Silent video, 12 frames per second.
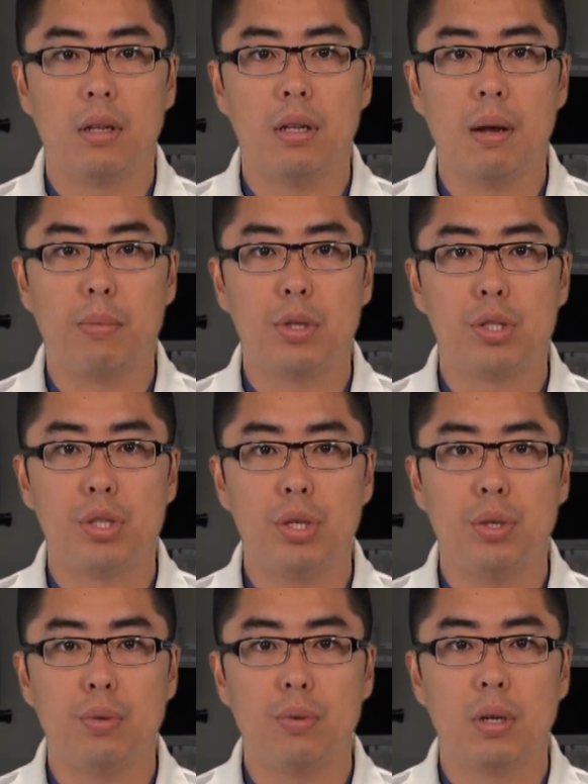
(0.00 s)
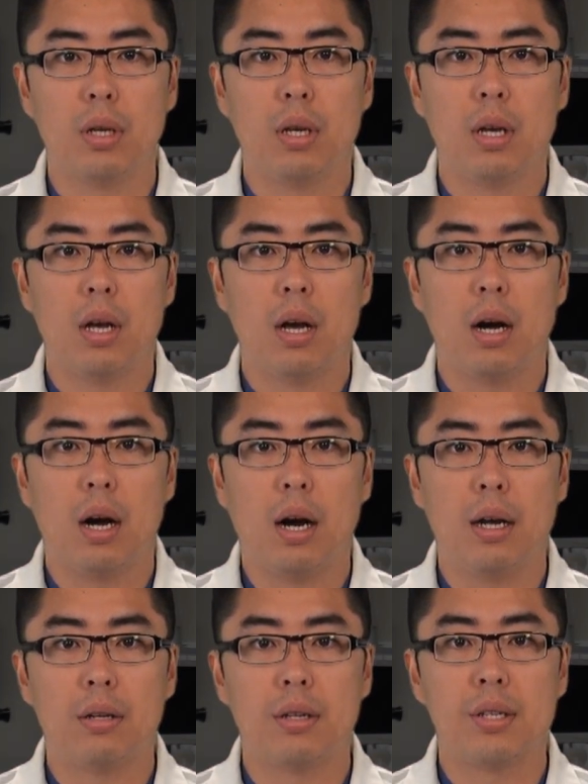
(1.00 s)
Number 2.
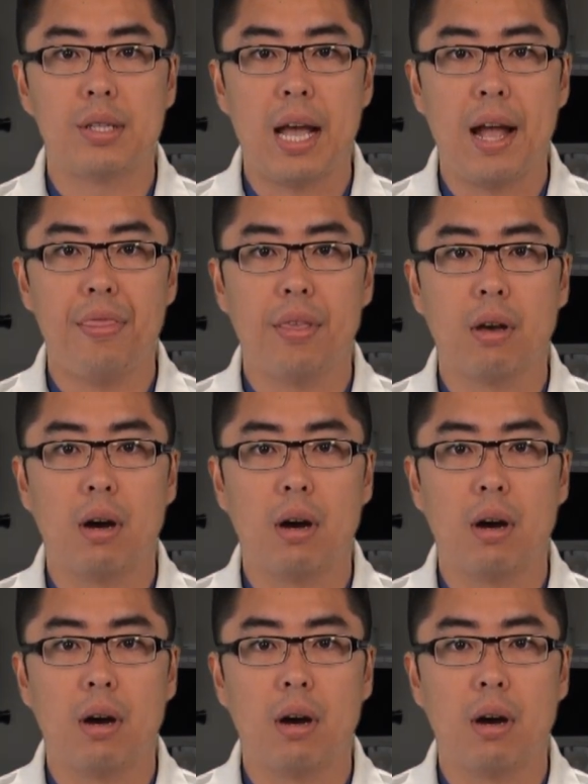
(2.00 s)
Understand the